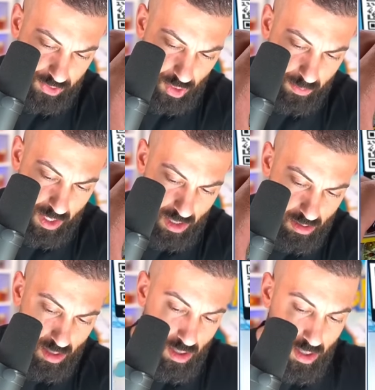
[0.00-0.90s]
Gonna
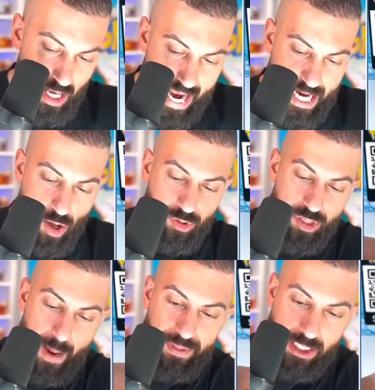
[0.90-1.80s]
be another
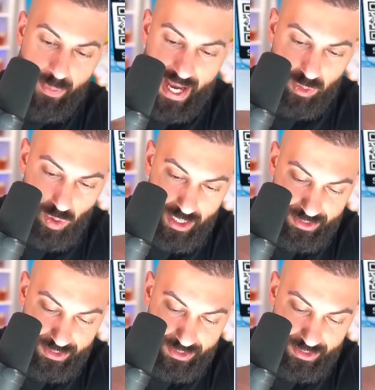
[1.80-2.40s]
Japanese backed one.